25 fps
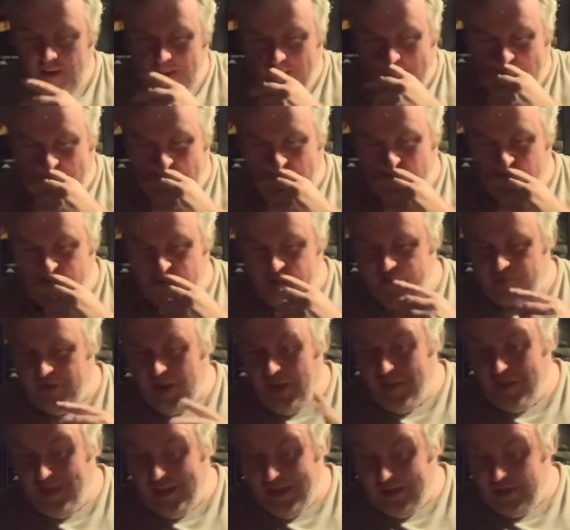
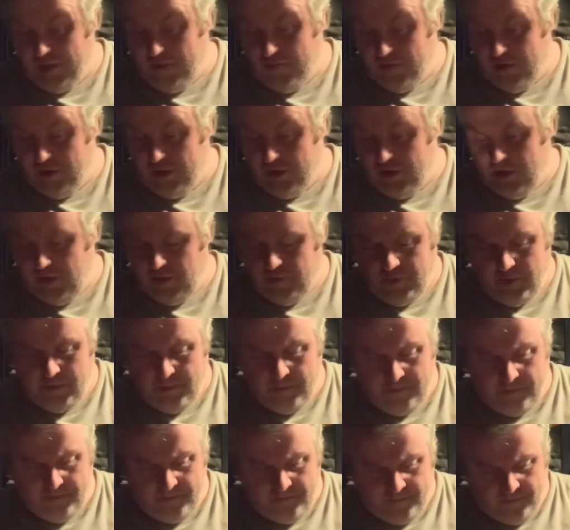I think it's French anyway.
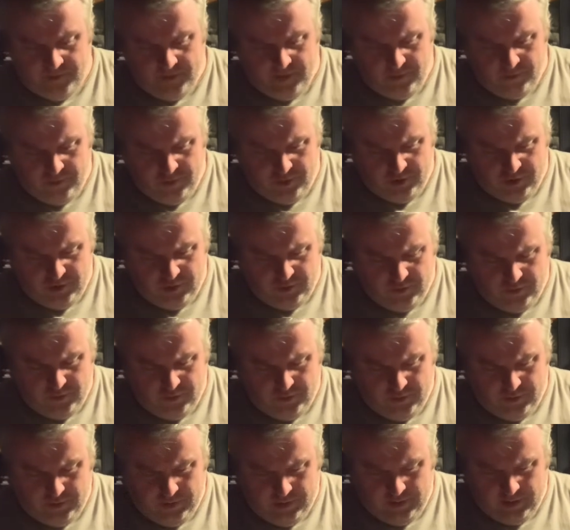I'm pretty sure
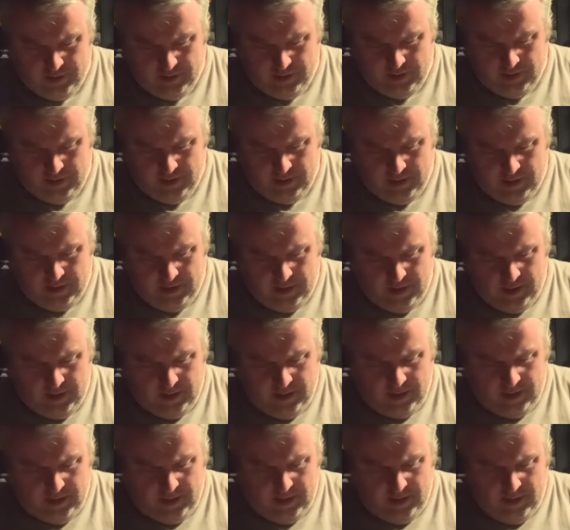
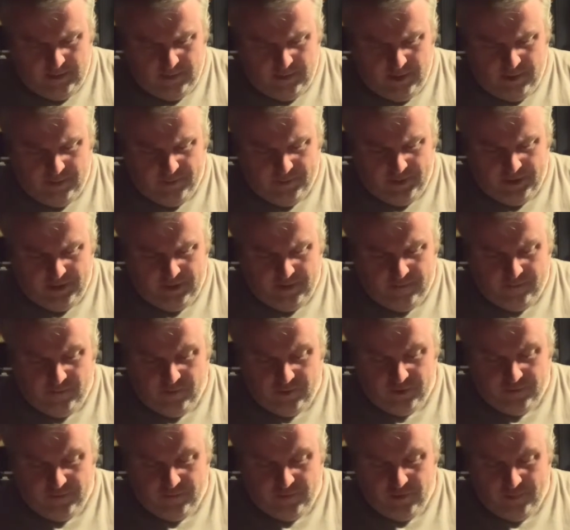it might be.
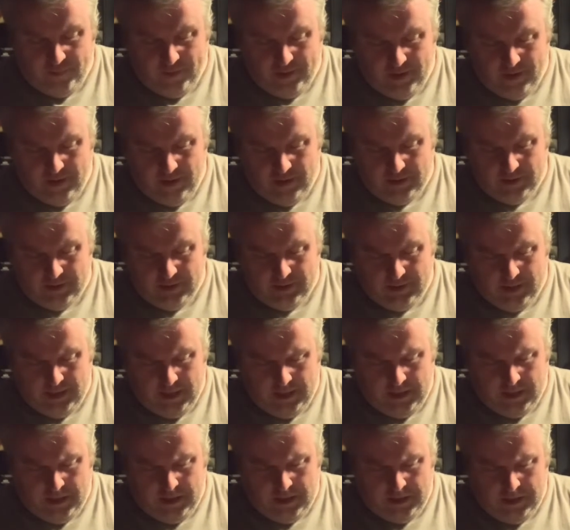Unfortunately, I forgot my glasses
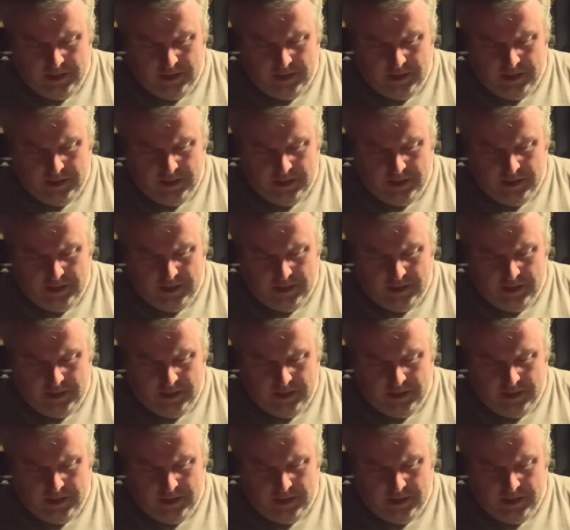again.